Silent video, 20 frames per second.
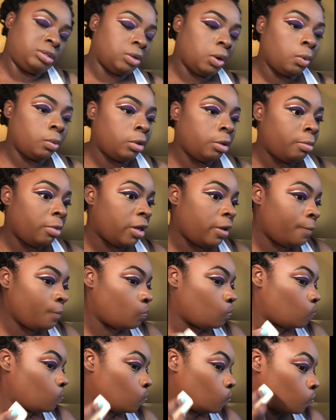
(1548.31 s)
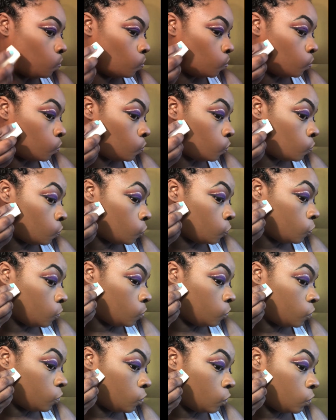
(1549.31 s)
only me. I'm
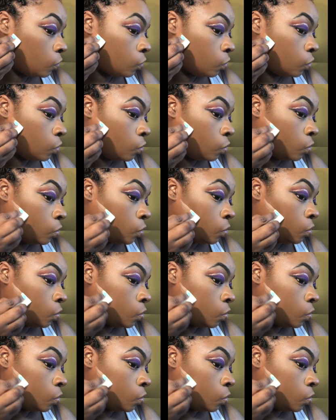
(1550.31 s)
just going to